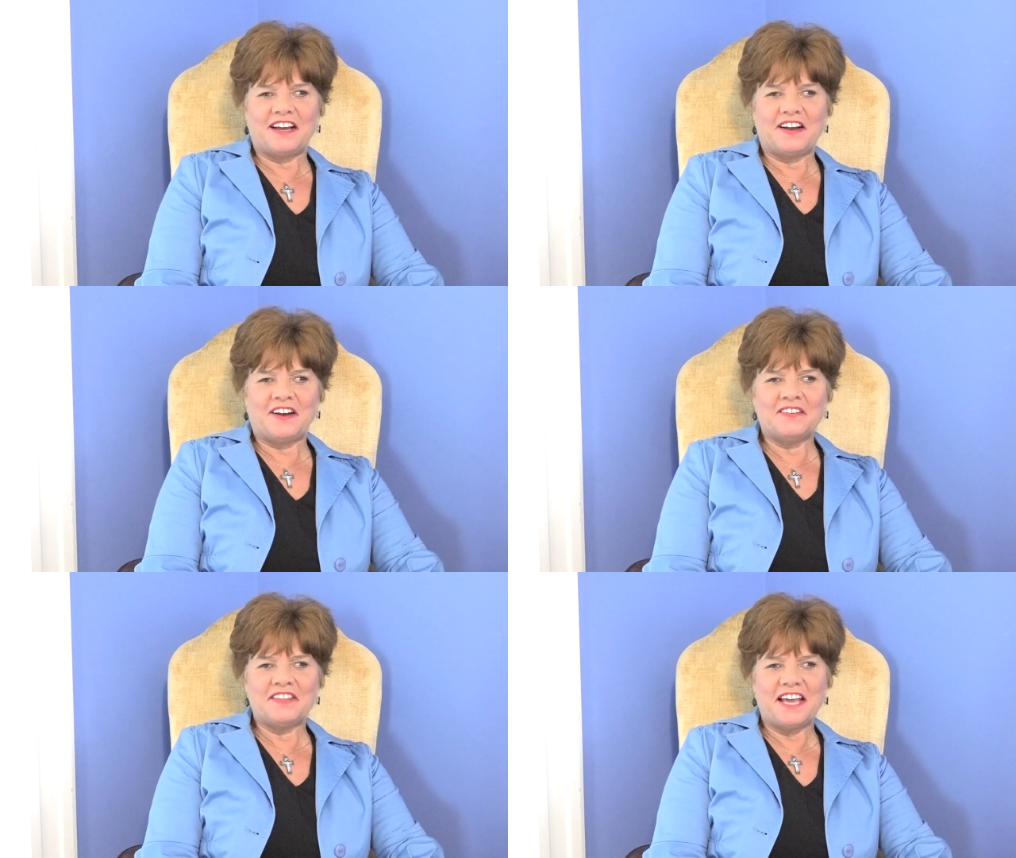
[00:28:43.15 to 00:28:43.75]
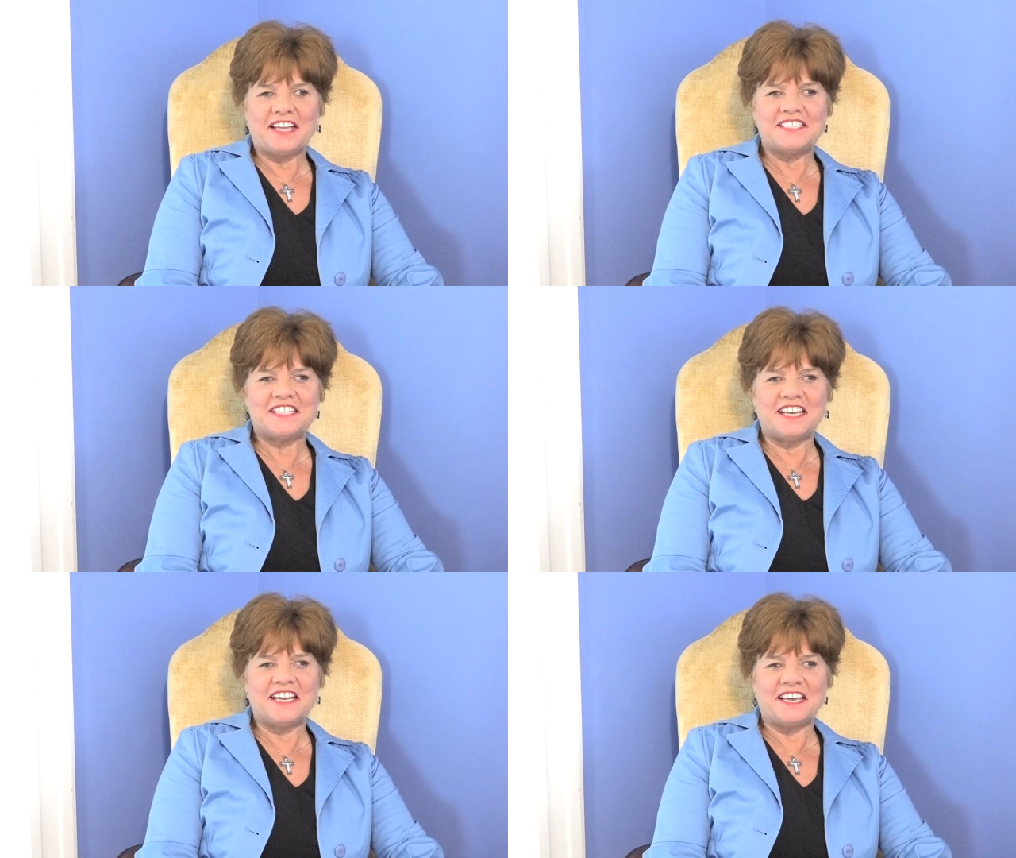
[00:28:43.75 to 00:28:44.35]
that
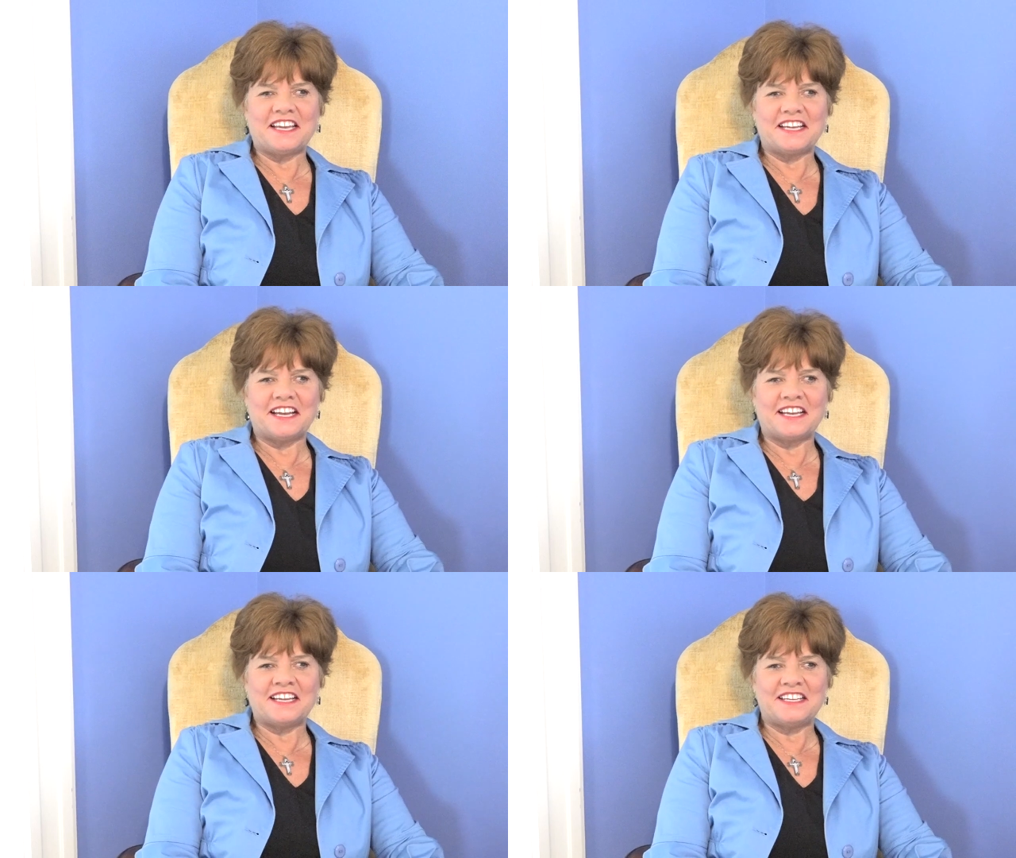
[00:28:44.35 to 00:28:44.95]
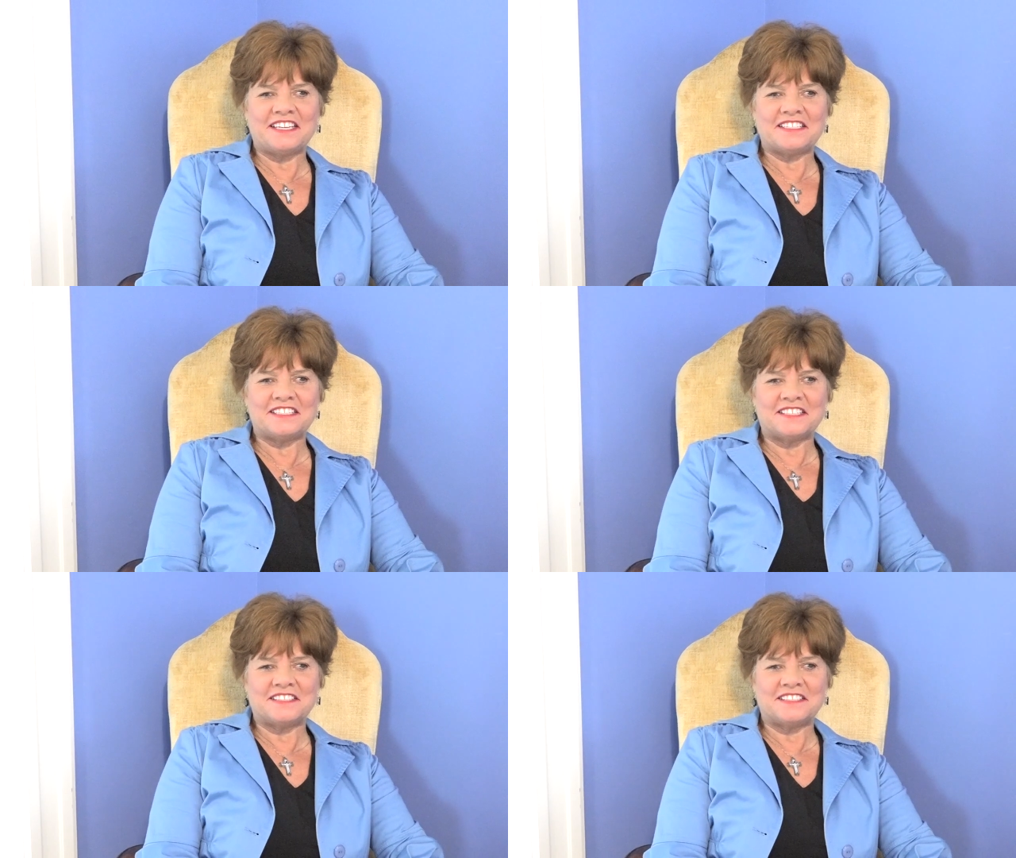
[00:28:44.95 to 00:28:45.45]
day, I had,